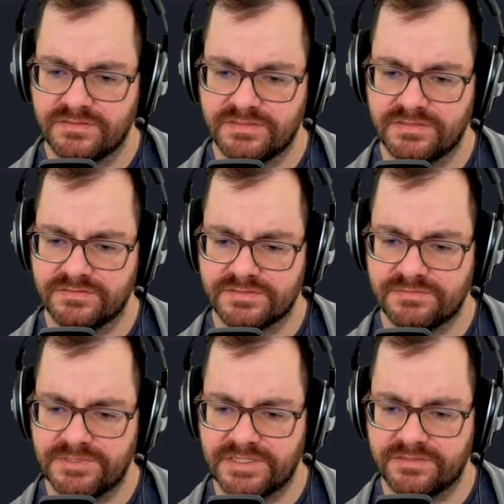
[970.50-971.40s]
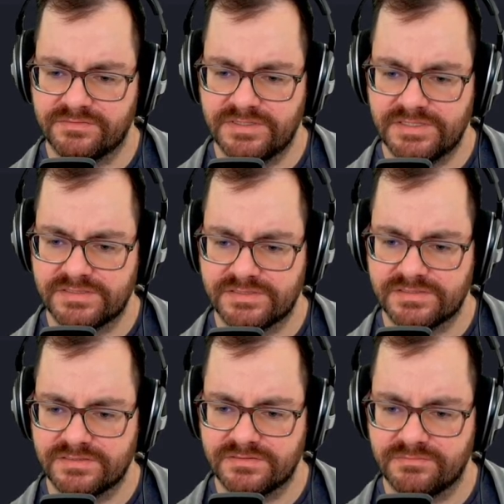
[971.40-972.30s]
There was going to be like erase,
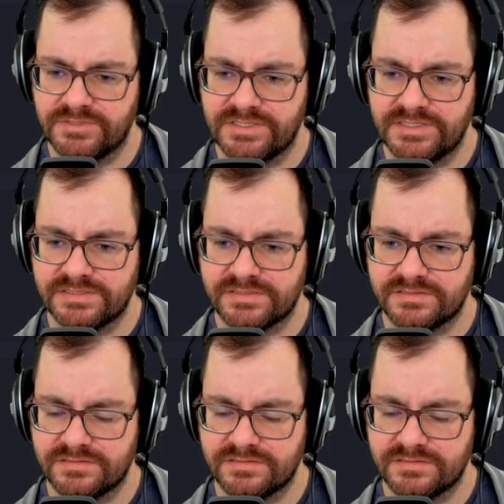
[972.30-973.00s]
replace.